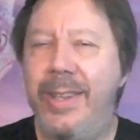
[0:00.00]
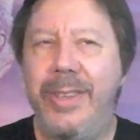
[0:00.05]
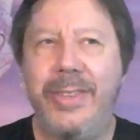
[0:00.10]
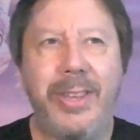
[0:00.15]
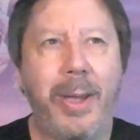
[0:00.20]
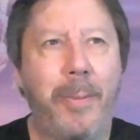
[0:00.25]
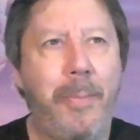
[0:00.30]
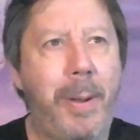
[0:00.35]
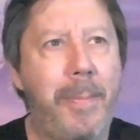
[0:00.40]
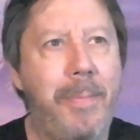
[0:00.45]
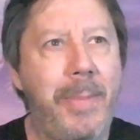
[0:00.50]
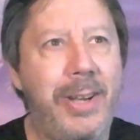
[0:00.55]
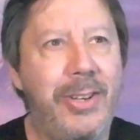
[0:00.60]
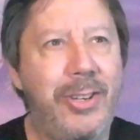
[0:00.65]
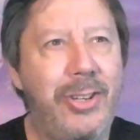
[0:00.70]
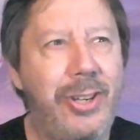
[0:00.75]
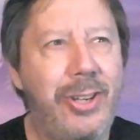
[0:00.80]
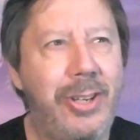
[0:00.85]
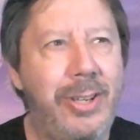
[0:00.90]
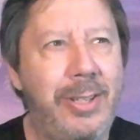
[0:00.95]
Someone
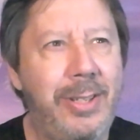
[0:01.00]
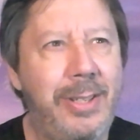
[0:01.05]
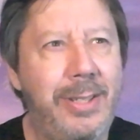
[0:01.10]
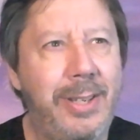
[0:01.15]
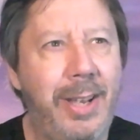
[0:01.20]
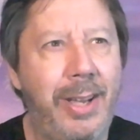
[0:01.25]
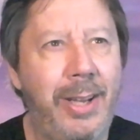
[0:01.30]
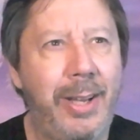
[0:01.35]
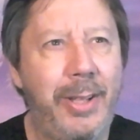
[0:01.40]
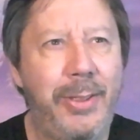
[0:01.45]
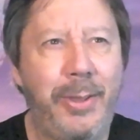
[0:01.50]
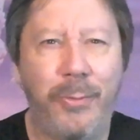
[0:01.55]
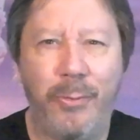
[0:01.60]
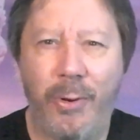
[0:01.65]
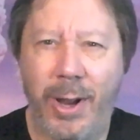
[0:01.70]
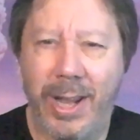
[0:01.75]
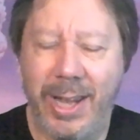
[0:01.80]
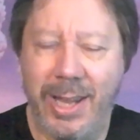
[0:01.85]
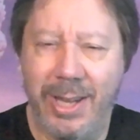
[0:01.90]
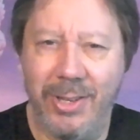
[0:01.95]
mentioned The
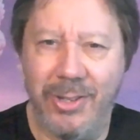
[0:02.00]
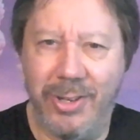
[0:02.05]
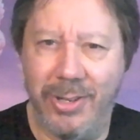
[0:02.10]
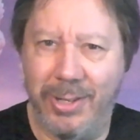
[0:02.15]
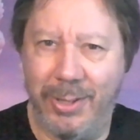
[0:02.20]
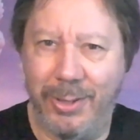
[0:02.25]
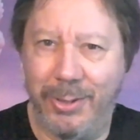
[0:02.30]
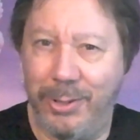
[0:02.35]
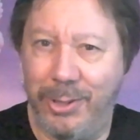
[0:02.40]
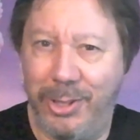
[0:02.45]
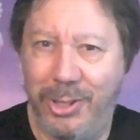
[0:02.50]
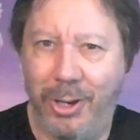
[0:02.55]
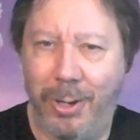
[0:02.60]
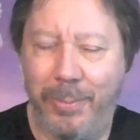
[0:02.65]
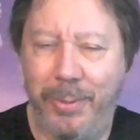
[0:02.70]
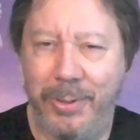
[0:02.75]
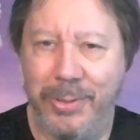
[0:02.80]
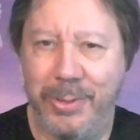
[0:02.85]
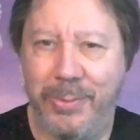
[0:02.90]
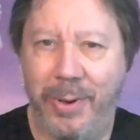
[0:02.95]
Range as a good
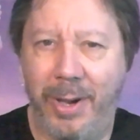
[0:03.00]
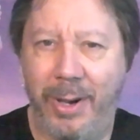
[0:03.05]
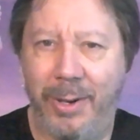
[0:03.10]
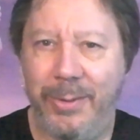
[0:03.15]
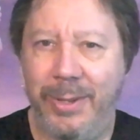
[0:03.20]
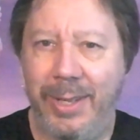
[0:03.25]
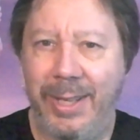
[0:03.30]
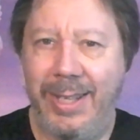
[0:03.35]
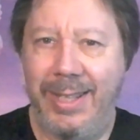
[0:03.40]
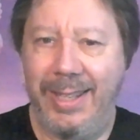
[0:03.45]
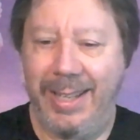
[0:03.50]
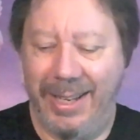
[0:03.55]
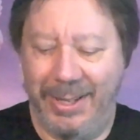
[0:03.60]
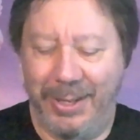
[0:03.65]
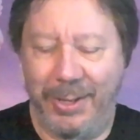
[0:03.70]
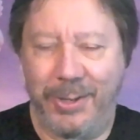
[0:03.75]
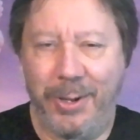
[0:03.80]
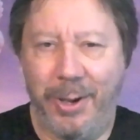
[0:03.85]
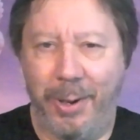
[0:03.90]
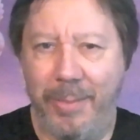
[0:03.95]
shop as well
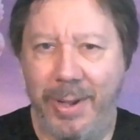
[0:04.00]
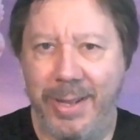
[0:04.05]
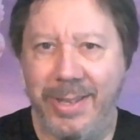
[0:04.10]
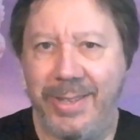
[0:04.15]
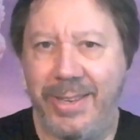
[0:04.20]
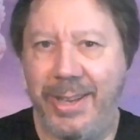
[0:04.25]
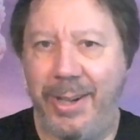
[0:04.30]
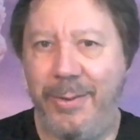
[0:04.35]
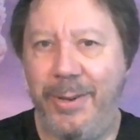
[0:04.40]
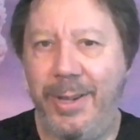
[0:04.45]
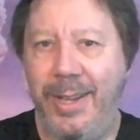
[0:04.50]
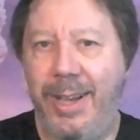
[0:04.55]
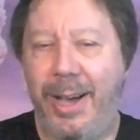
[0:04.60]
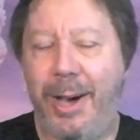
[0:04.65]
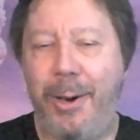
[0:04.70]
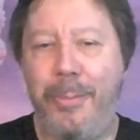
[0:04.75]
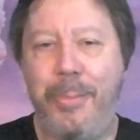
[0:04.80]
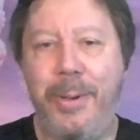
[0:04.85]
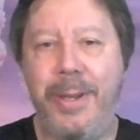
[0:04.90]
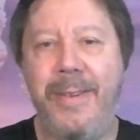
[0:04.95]
in a comment, so
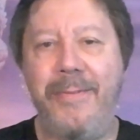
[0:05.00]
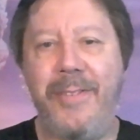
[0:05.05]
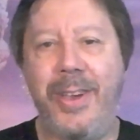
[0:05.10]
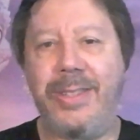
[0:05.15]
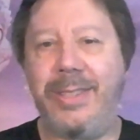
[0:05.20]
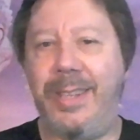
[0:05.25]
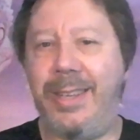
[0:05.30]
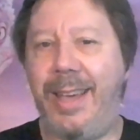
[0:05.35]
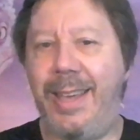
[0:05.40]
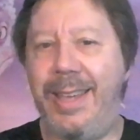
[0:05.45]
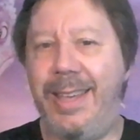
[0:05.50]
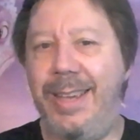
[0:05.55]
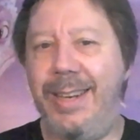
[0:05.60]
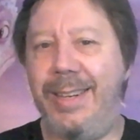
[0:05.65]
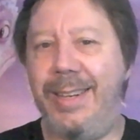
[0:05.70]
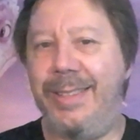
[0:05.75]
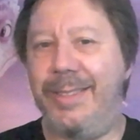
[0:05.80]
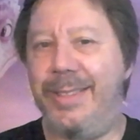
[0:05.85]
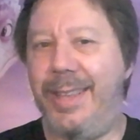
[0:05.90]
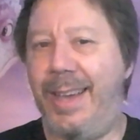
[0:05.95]
I'll be
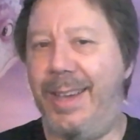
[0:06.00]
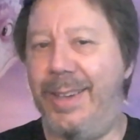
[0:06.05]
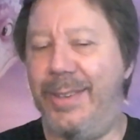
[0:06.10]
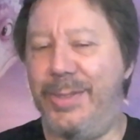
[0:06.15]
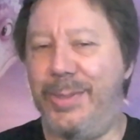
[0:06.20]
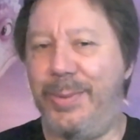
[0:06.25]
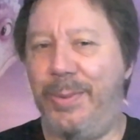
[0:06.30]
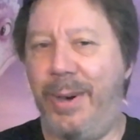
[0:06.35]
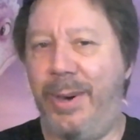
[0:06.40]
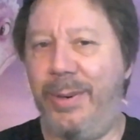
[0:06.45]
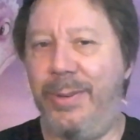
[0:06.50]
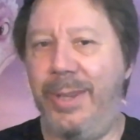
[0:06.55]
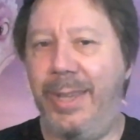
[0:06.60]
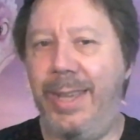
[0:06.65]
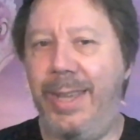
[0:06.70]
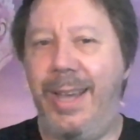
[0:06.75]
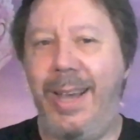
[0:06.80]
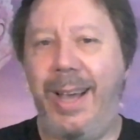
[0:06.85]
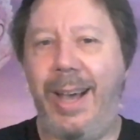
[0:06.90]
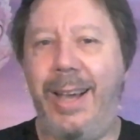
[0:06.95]
investigating that as well.
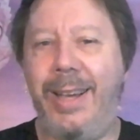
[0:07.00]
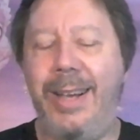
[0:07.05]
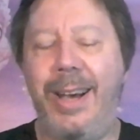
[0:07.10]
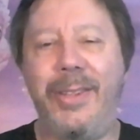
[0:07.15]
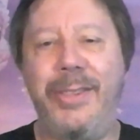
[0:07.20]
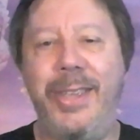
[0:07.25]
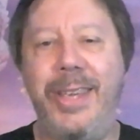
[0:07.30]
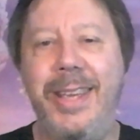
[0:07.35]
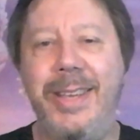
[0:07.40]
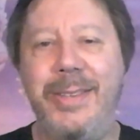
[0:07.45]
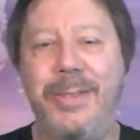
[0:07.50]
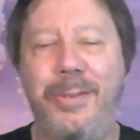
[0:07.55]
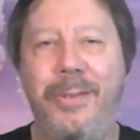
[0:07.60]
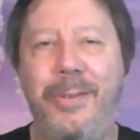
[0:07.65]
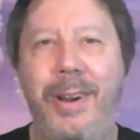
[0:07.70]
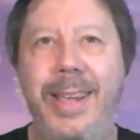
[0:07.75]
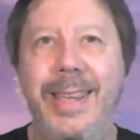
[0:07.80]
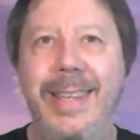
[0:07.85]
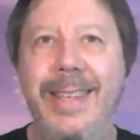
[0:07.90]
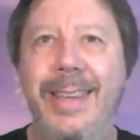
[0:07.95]
I think it's
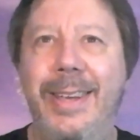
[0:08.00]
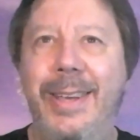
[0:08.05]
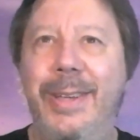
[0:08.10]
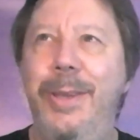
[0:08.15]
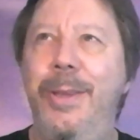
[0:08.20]
great.